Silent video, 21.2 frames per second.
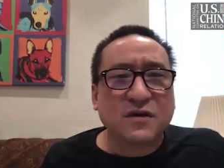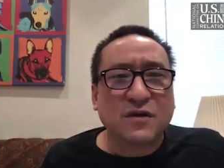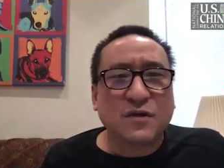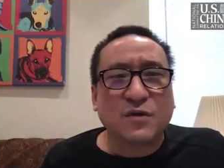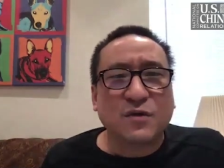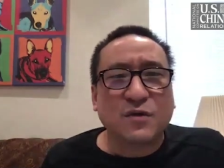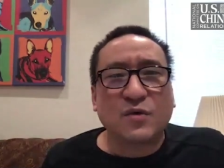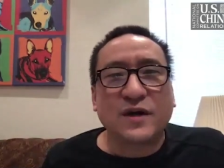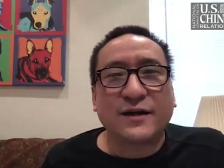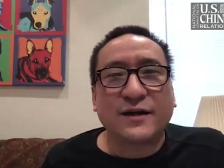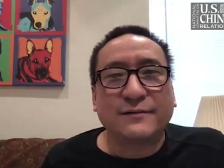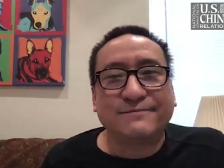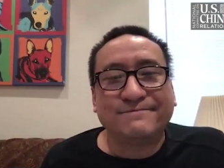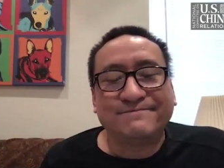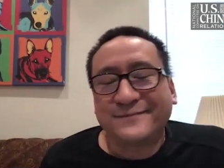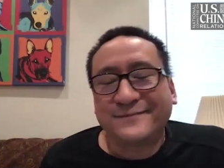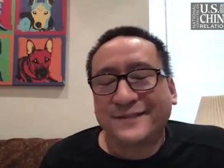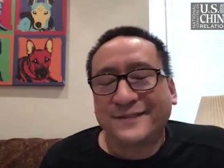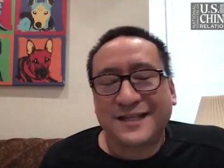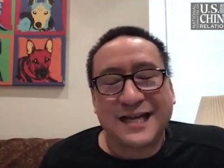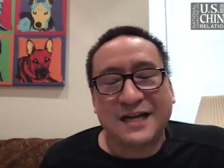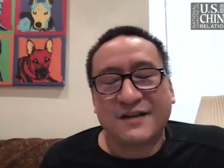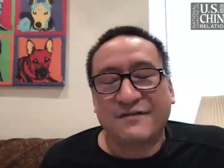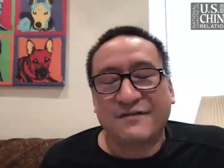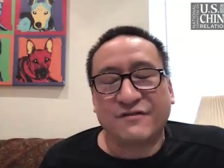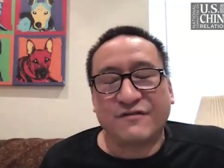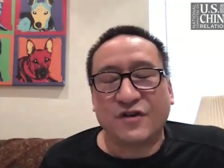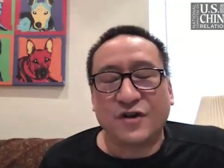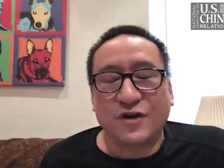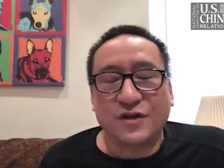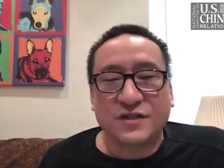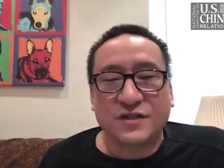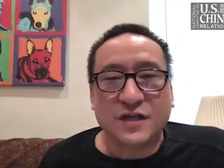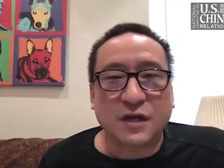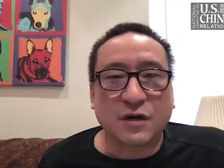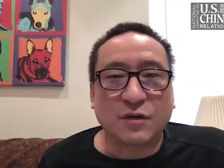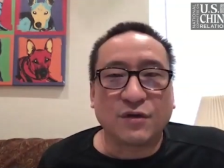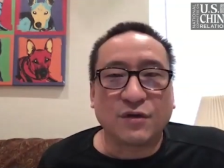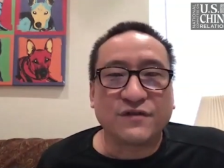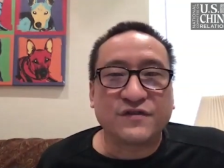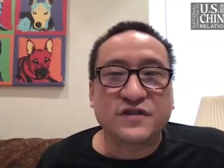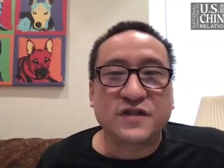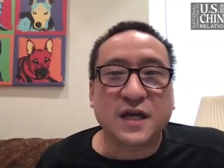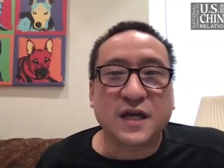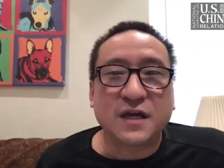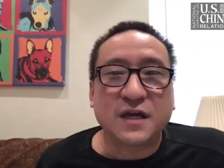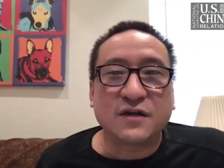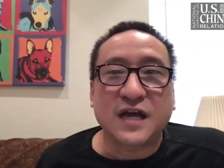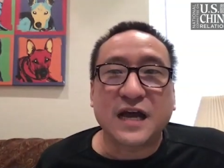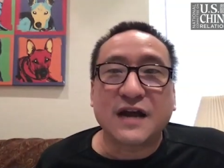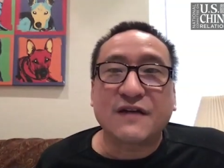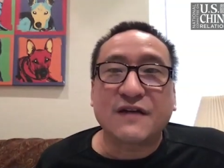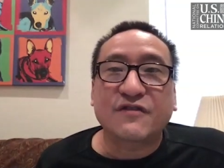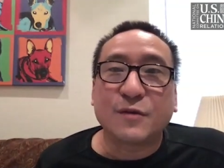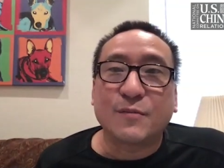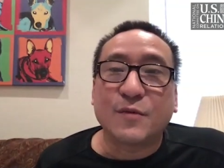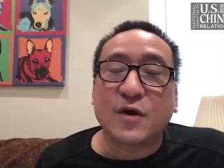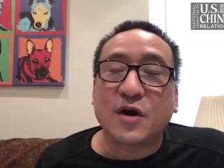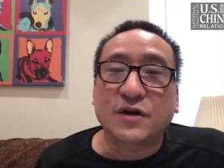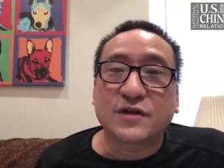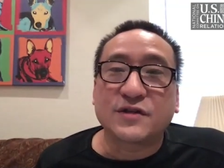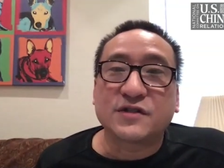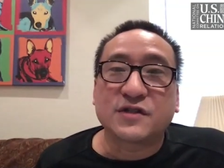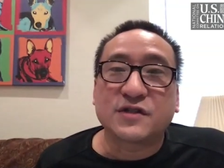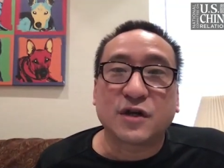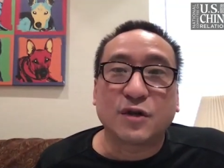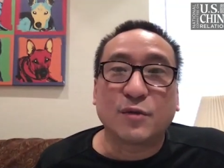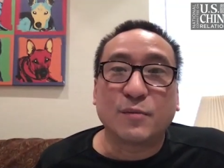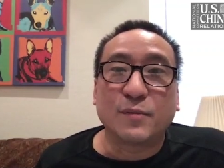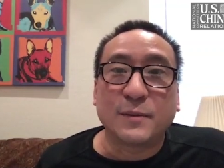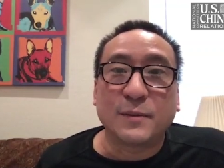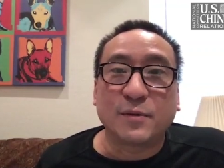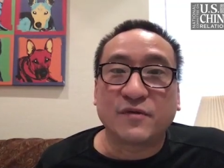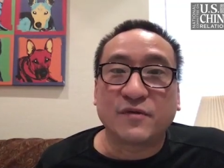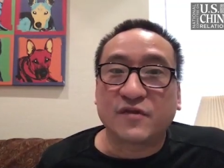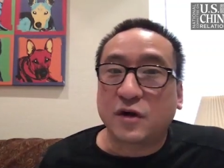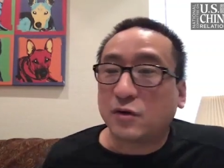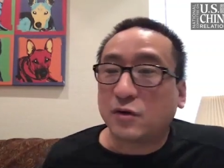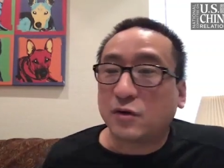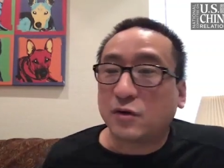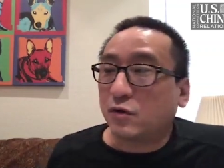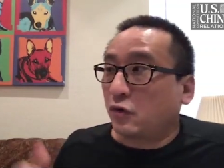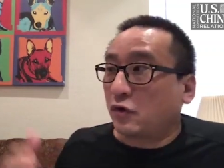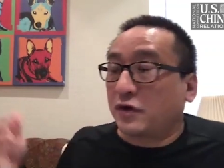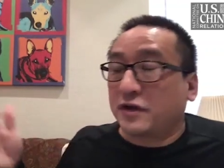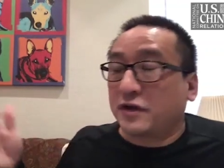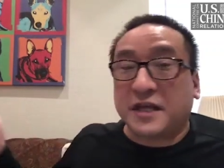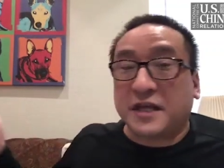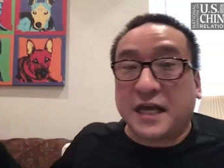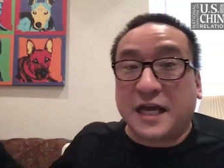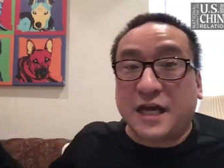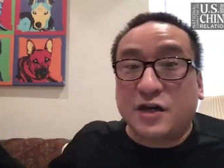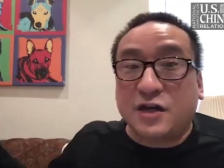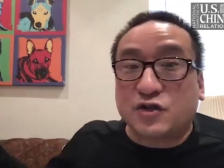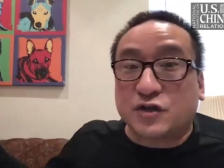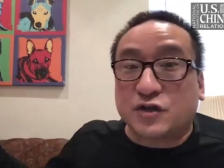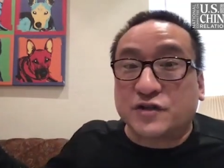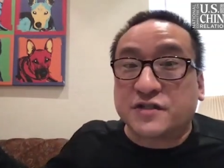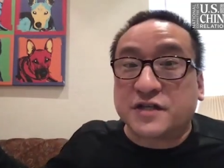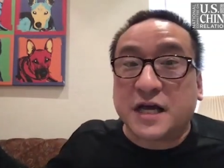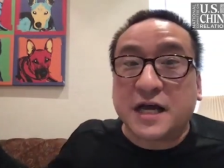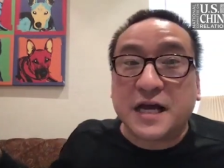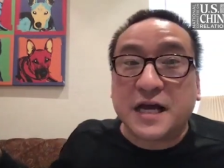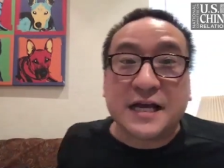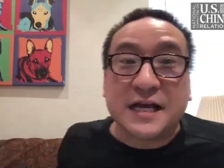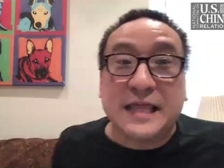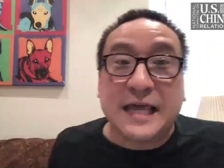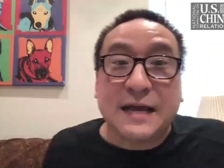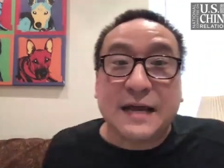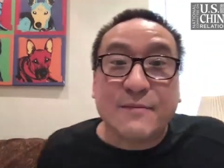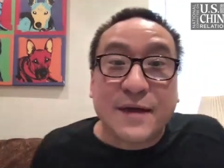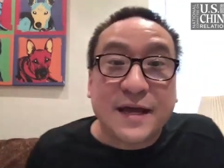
another way, not even very subtle, of saying to African Americans and other people of color, the Asians,